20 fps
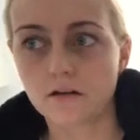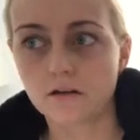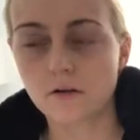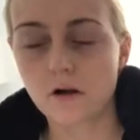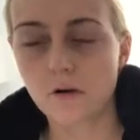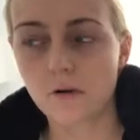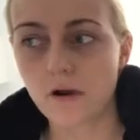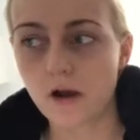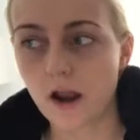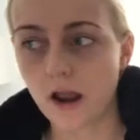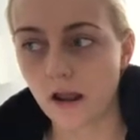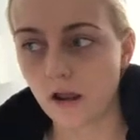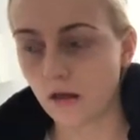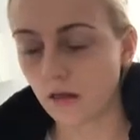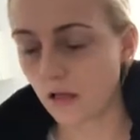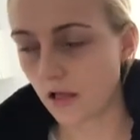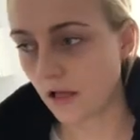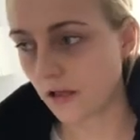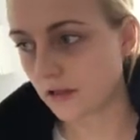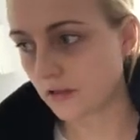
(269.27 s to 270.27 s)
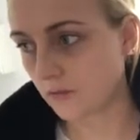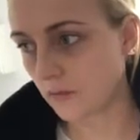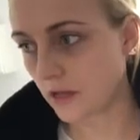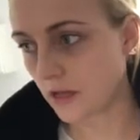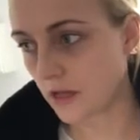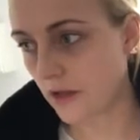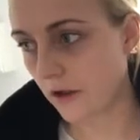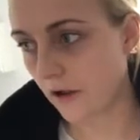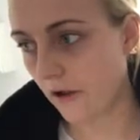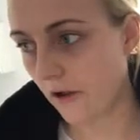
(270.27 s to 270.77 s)
what were I at last
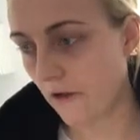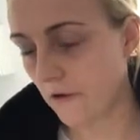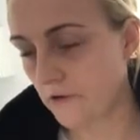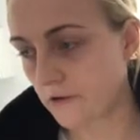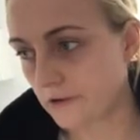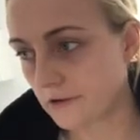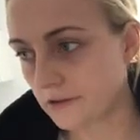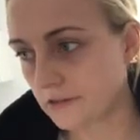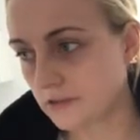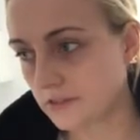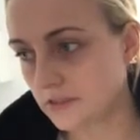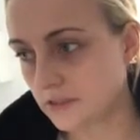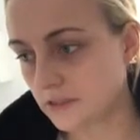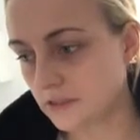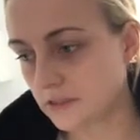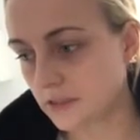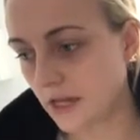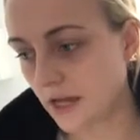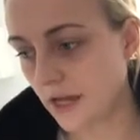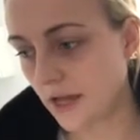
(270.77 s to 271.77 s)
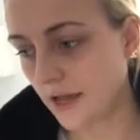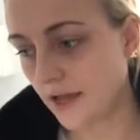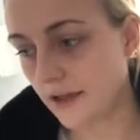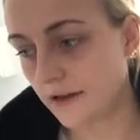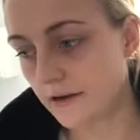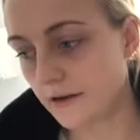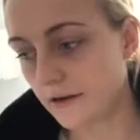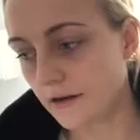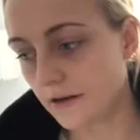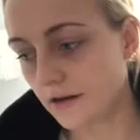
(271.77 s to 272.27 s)
week?
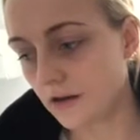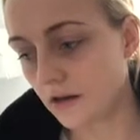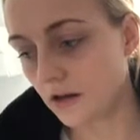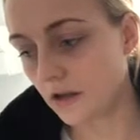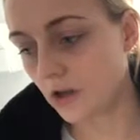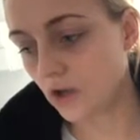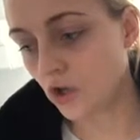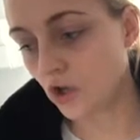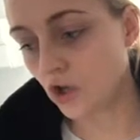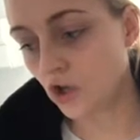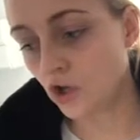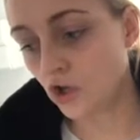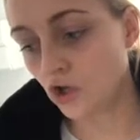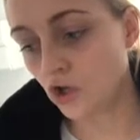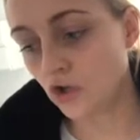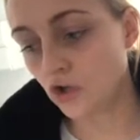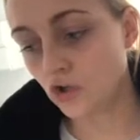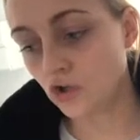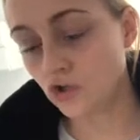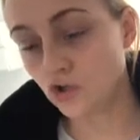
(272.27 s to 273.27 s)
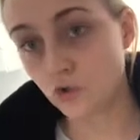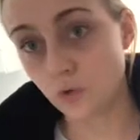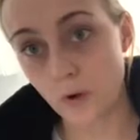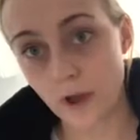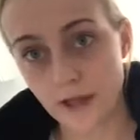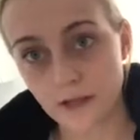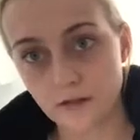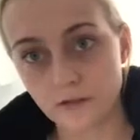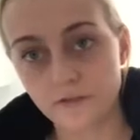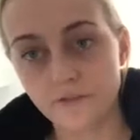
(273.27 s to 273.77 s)
10,
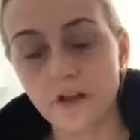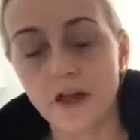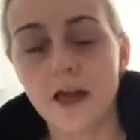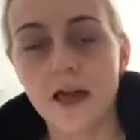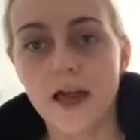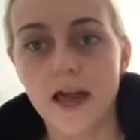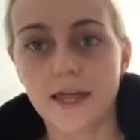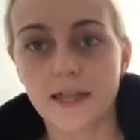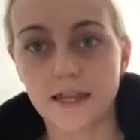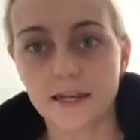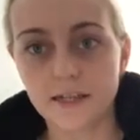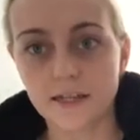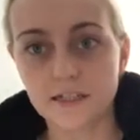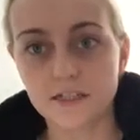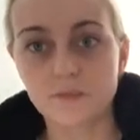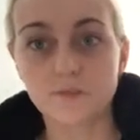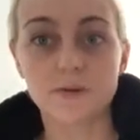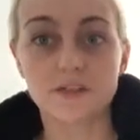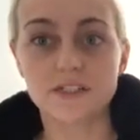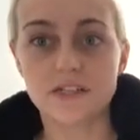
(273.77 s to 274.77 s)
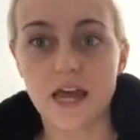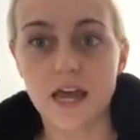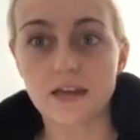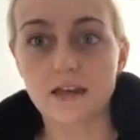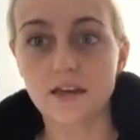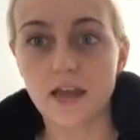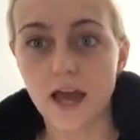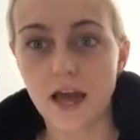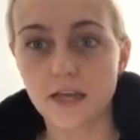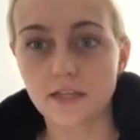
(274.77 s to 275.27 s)
12, and I need to be
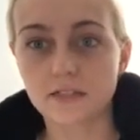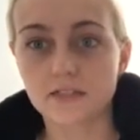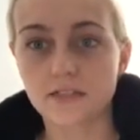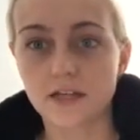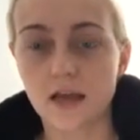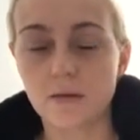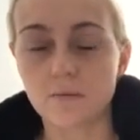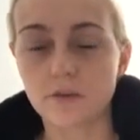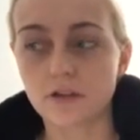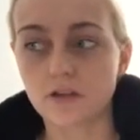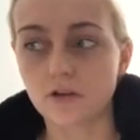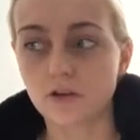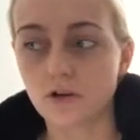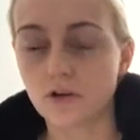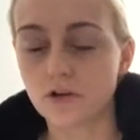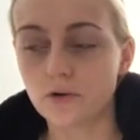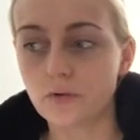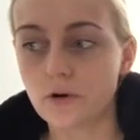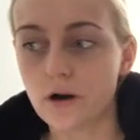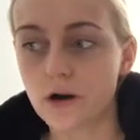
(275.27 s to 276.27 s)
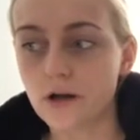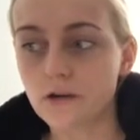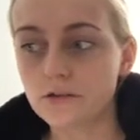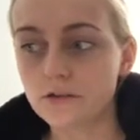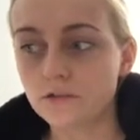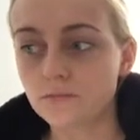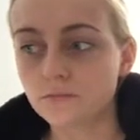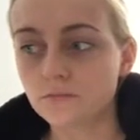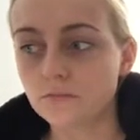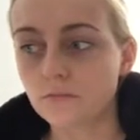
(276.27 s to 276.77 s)
10.9 to get my Stone Award.
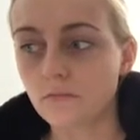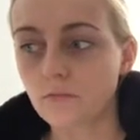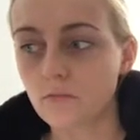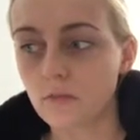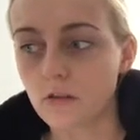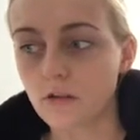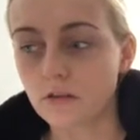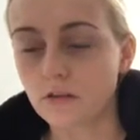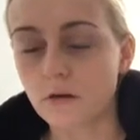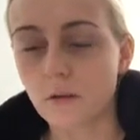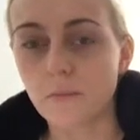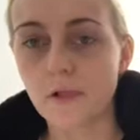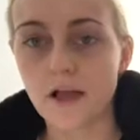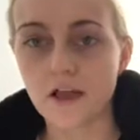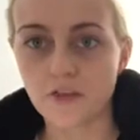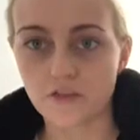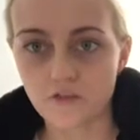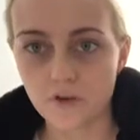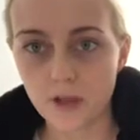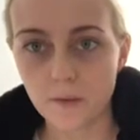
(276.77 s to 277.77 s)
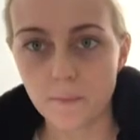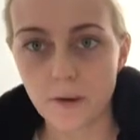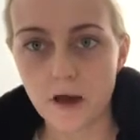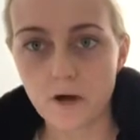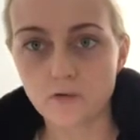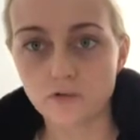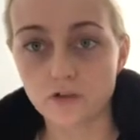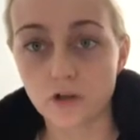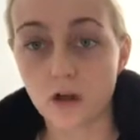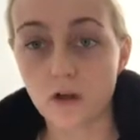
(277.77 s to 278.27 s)
So I'm like
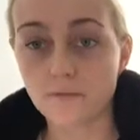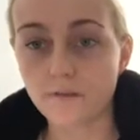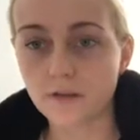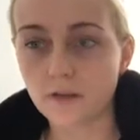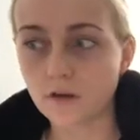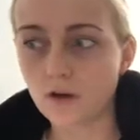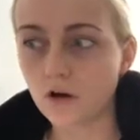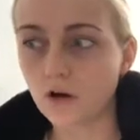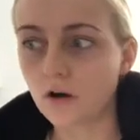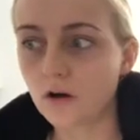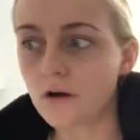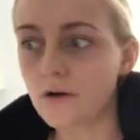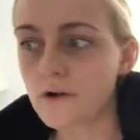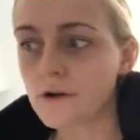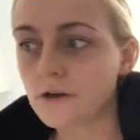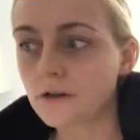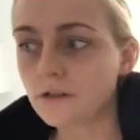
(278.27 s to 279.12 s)
£3 off. So